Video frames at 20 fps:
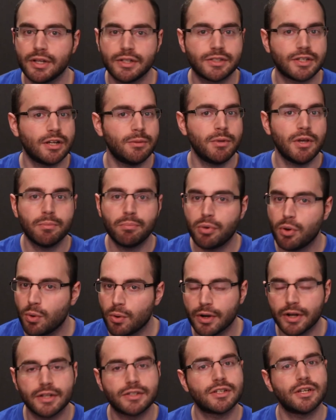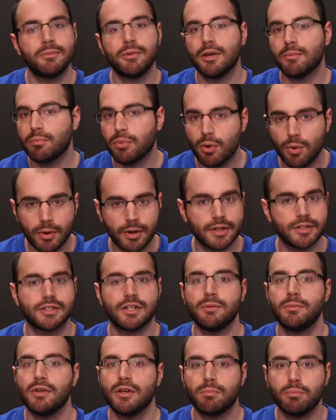It's going to be a port. It's going to be a port. It's
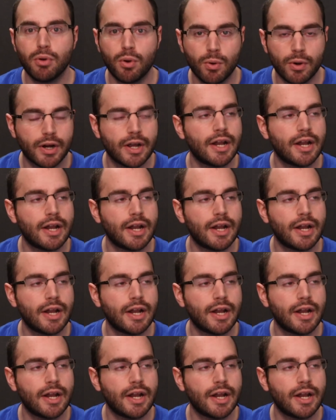going to be a port.